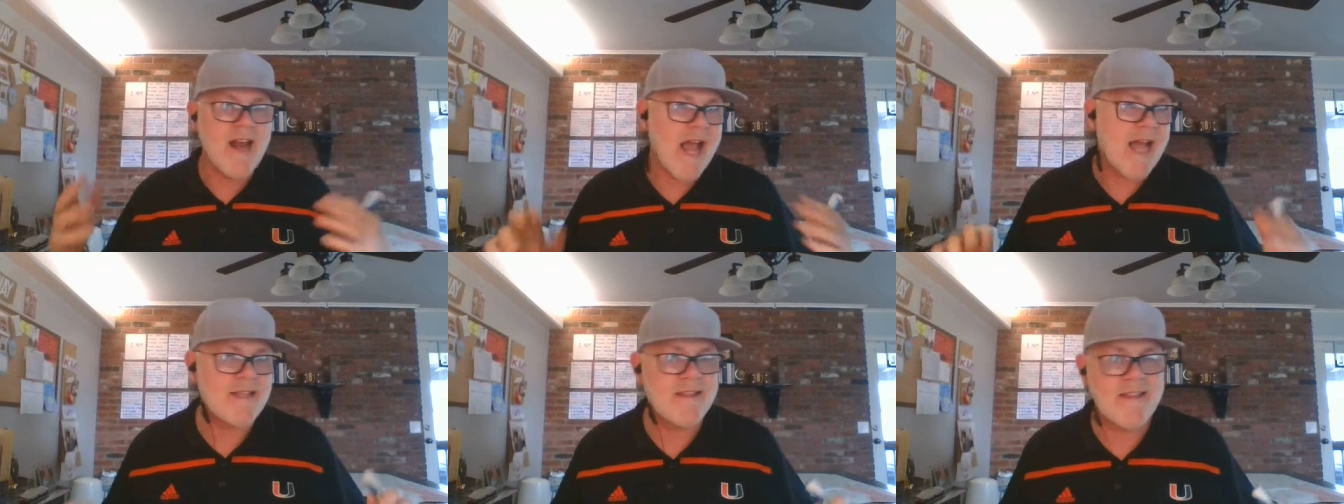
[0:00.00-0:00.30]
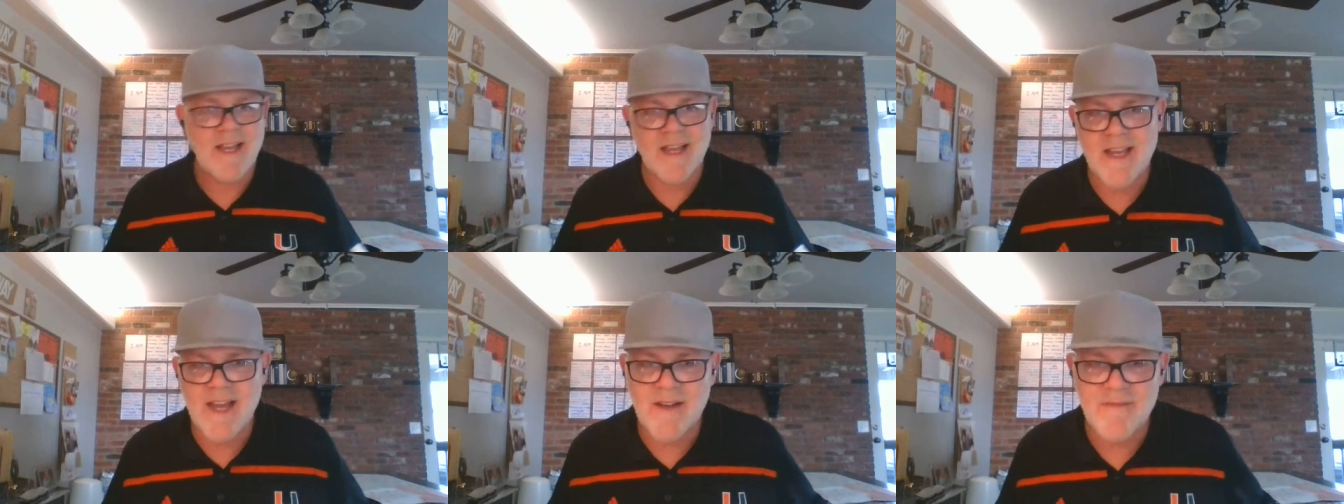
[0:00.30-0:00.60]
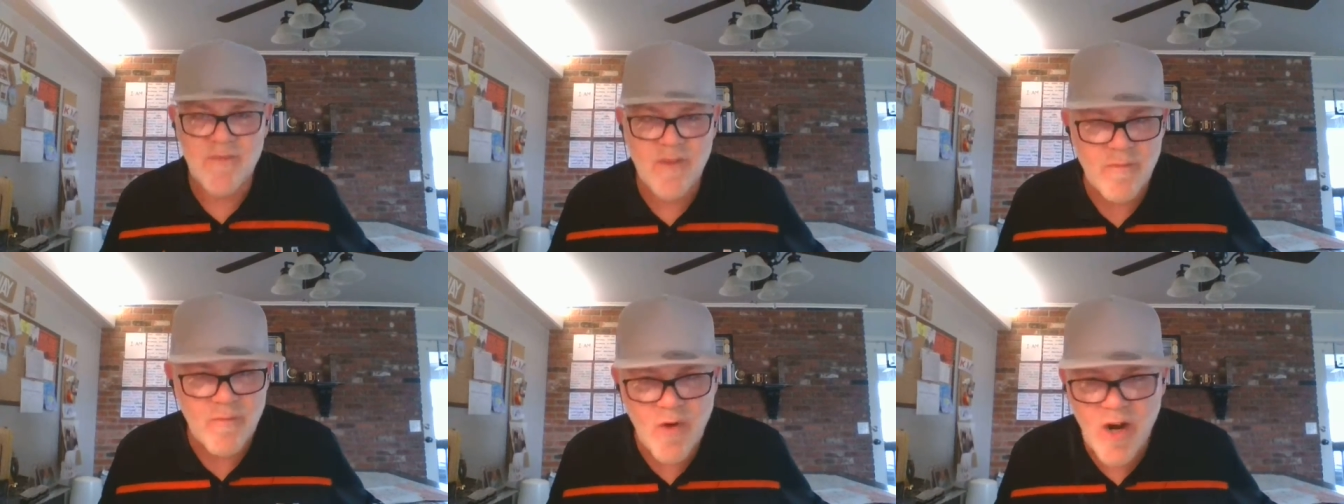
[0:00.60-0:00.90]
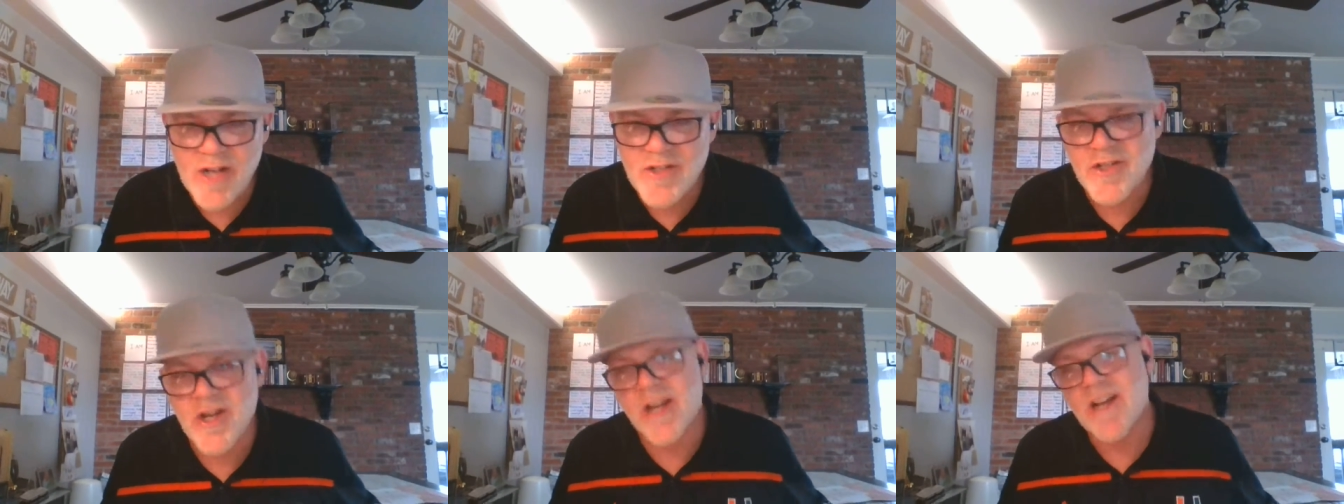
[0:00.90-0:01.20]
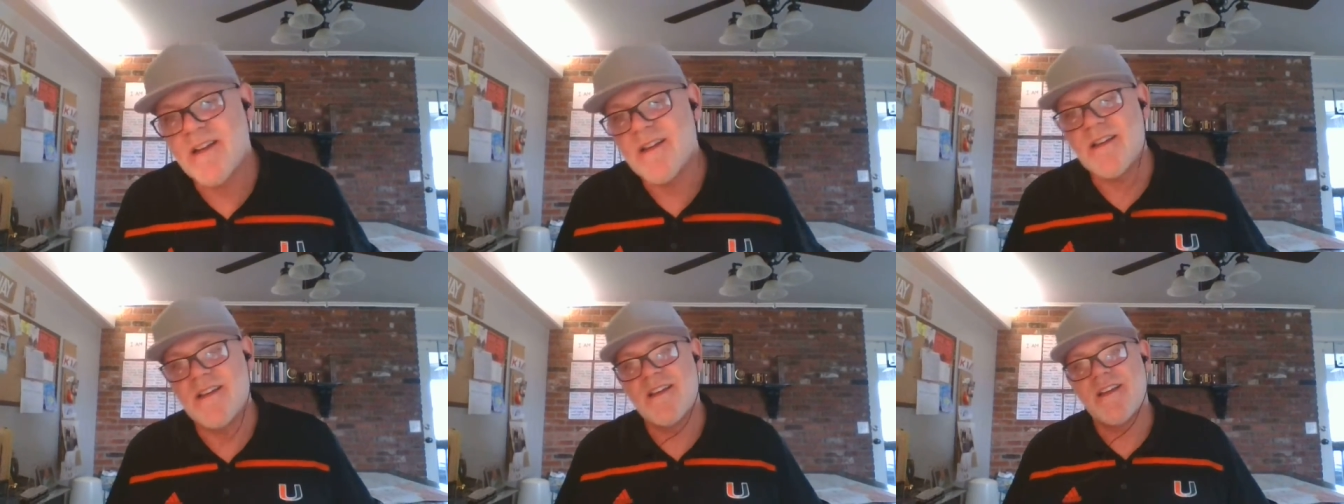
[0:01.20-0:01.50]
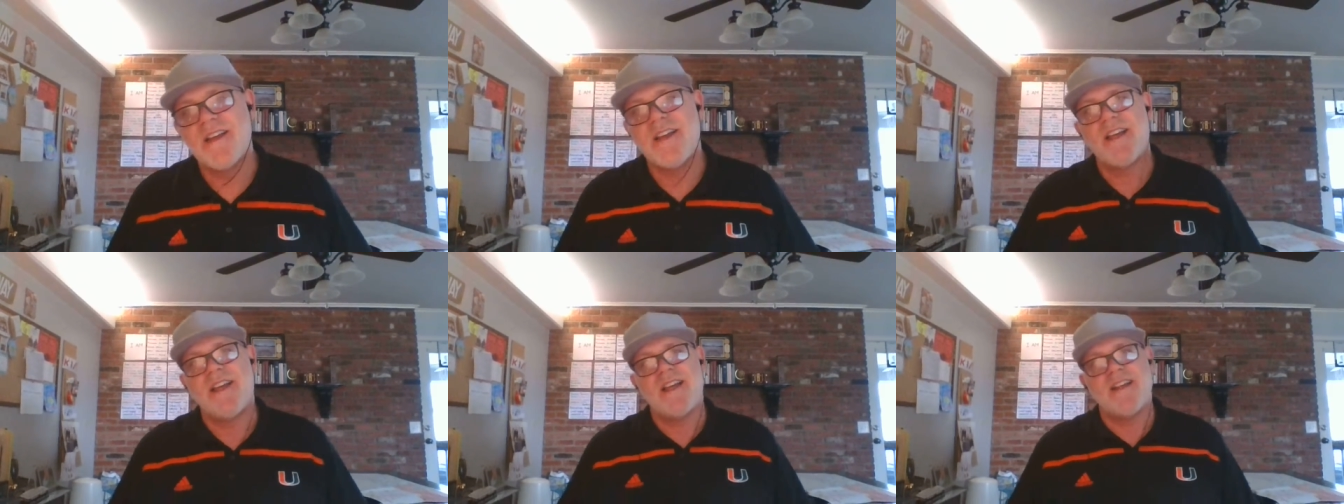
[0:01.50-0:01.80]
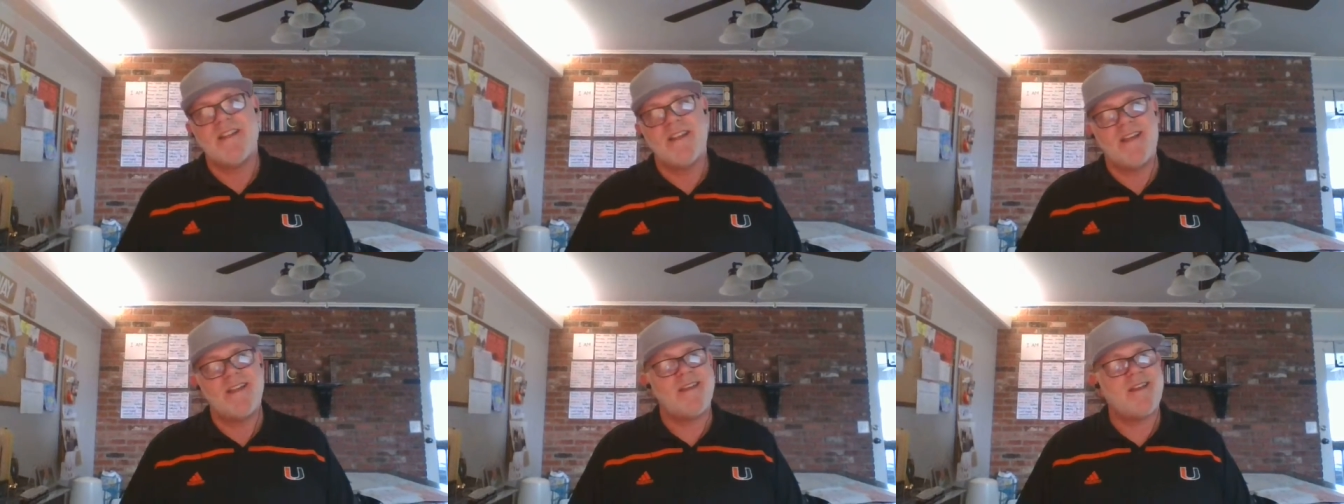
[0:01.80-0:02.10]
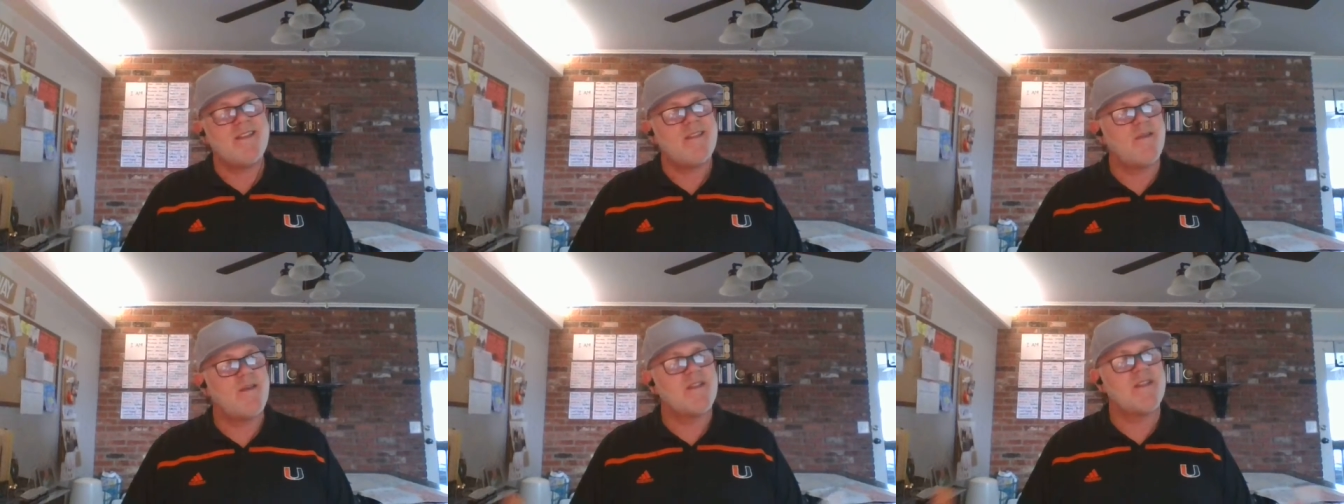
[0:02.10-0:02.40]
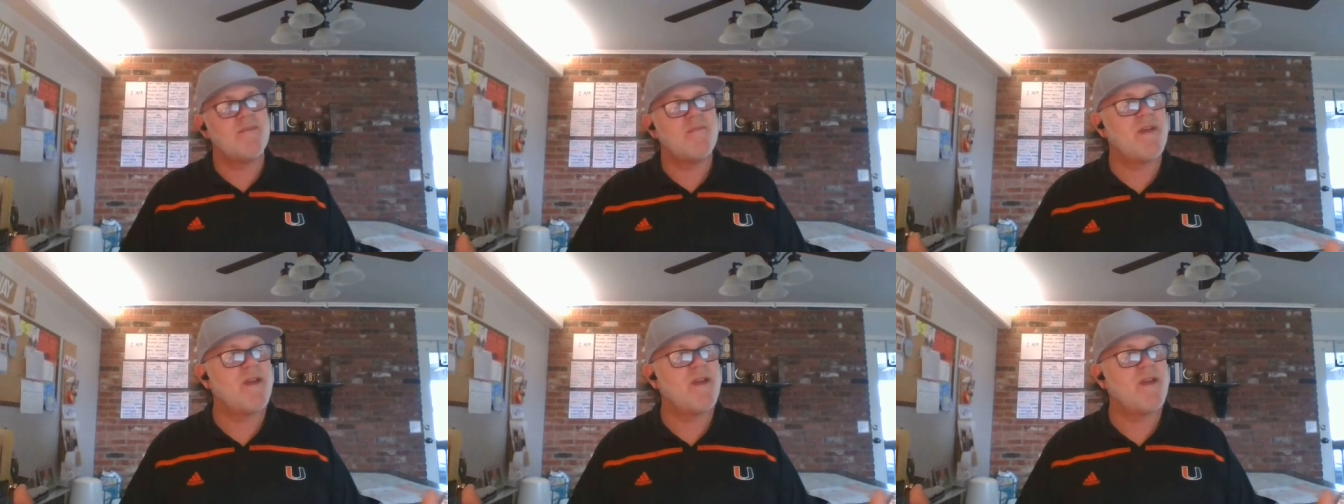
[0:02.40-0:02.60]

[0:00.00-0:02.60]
acting like I'm from Russia. And I thought to myself,